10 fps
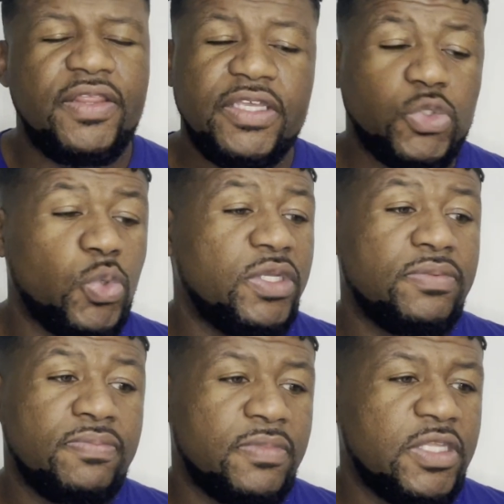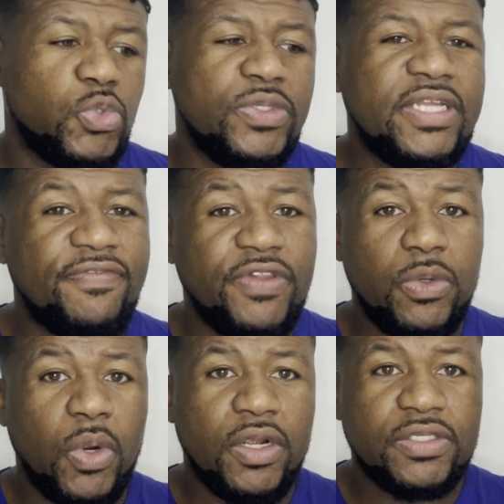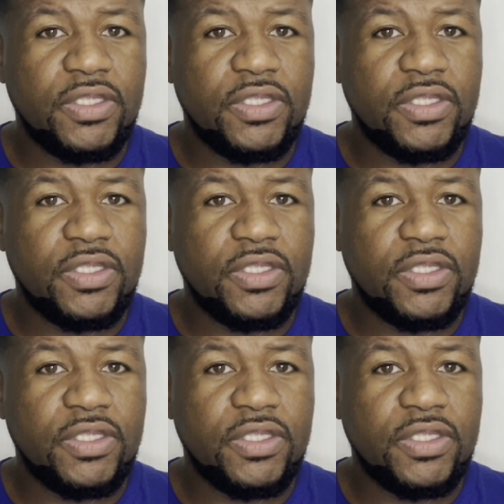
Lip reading: This one definitely works.